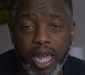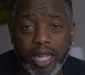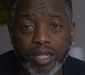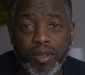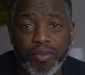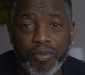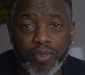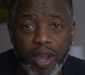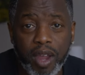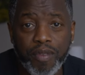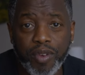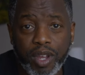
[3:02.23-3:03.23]
It's a
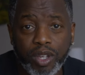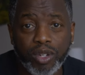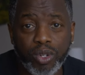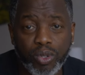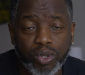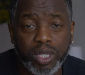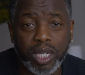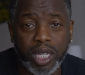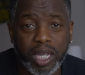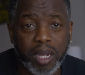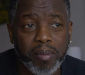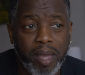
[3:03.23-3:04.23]
very, very cool
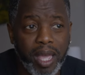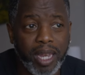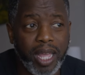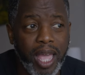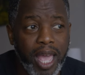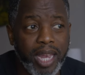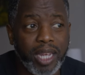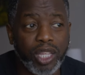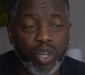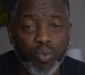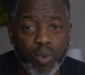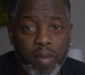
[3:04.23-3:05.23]
city here, man,
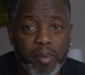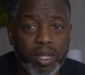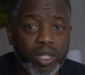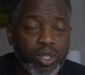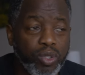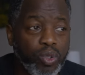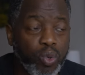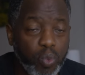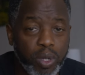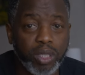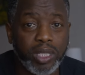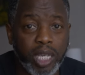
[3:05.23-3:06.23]
and the women
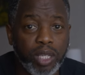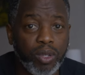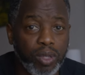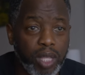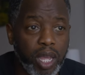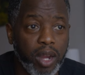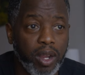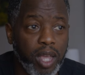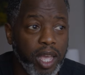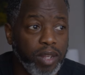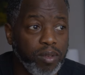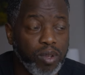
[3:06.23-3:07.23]
will take you there.
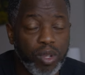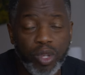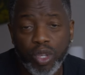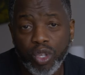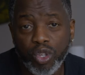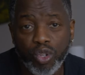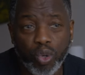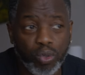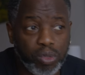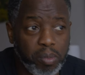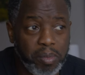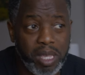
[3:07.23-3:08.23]
And, you know,
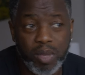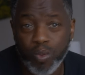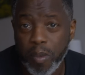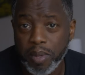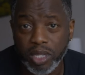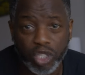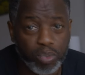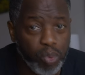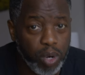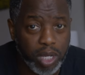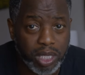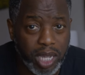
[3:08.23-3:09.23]
to me, women are just
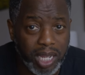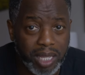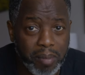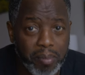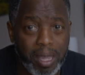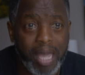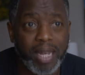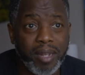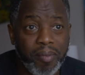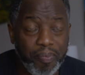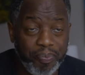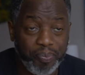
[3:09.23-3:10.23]
more entertaining than
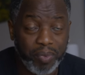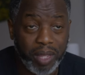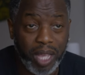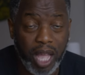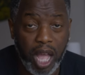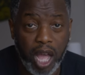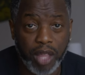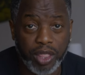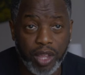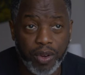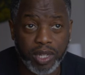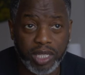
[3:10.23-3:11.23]
men.
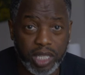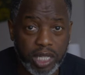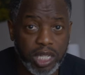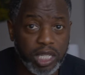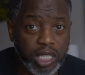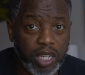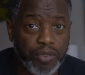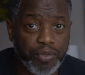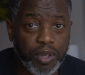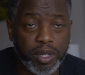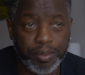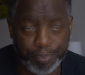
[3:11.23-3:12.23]
Their agenda is
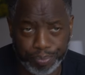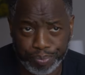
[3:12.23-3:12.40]
different.